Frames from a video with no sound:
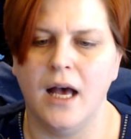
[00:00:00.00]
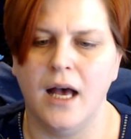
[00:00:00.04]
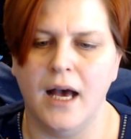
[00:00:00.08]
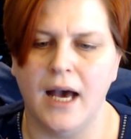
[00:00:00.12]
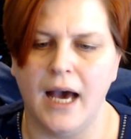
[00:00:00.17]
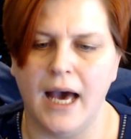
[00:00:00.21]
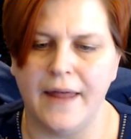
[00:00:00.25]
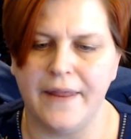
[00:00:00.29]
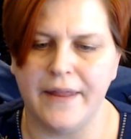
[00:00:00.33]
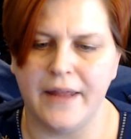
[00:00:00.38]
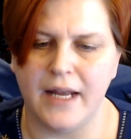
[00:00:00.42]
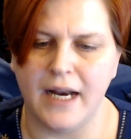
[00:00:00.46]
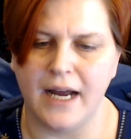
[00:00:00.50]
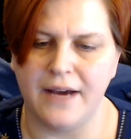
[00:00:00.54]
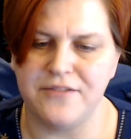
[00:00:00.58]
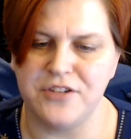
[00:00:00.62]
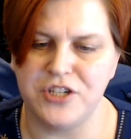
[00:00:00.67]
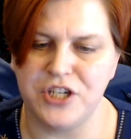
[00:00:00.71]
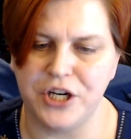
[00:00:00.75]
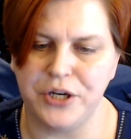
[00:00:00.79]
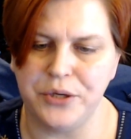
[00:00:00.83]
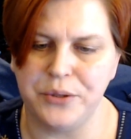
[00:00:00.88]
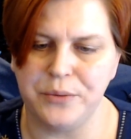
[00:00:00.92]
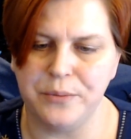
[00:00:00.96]
And then I've
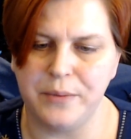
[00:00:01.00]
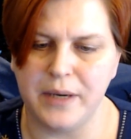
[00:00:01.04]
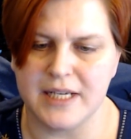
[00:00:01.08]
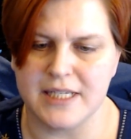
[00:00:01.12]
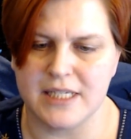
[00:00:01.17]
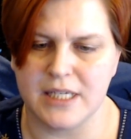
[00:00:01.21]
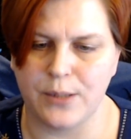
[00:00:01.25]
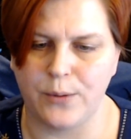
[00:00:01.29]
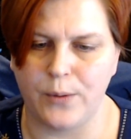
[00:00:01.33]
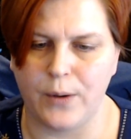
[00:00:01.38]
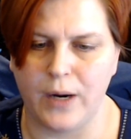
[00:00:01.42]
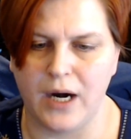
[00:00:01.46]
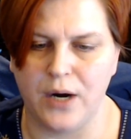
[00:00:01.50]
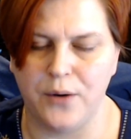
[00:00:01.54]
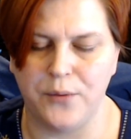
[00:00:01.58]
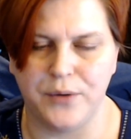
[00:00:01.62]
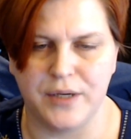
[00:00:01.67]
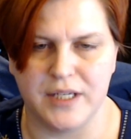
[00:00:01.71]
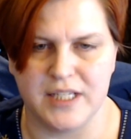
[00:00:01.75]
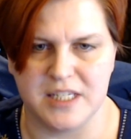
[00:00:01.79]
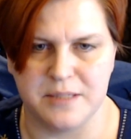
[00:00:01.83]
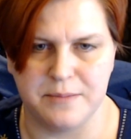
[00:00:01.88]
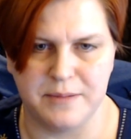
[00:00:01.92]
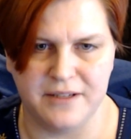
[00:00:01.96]
shown my square
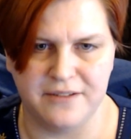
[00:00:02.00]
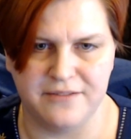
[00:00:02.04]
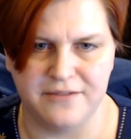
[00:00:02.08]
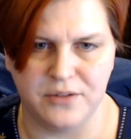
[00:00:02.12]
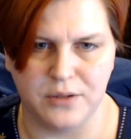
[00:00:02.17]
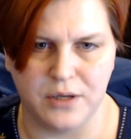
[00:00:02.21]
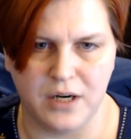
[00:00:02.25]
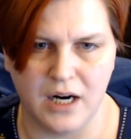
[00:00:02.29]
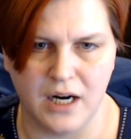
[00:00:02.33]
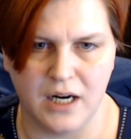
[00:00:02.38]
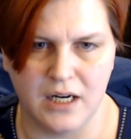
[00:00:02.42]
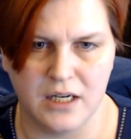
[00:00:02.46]
ones before.